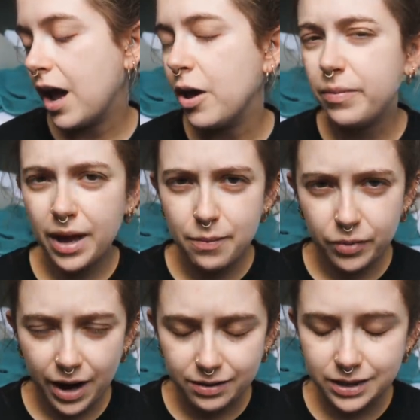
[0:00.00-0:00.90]
I hope that I'm
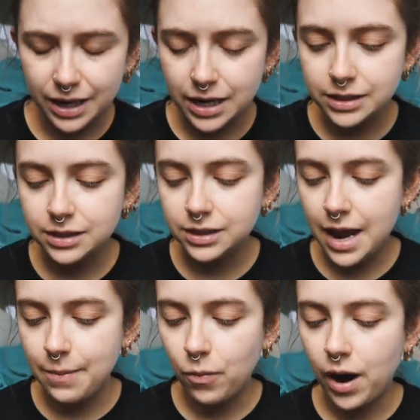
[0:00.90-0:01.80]
pronouncing his
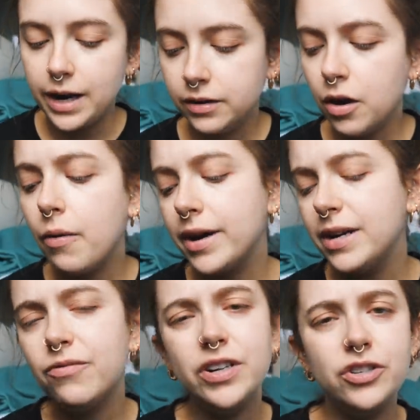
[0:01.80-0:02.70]
name right. Oh, I
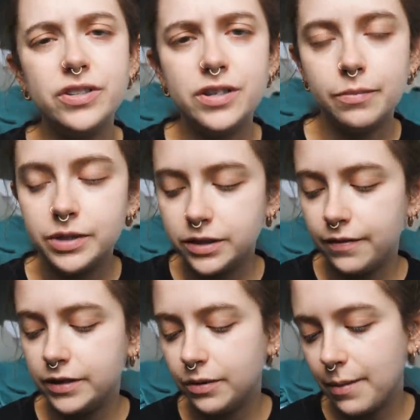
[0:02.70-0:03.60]
didn't read you the synopsis
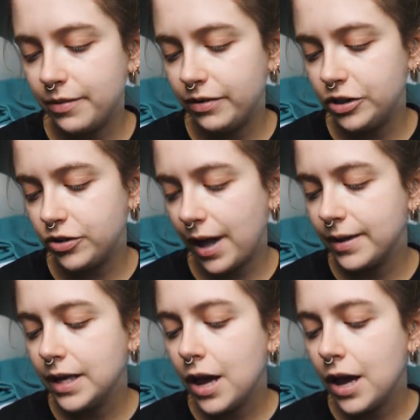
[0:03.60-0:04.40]
of this one, let me read you that.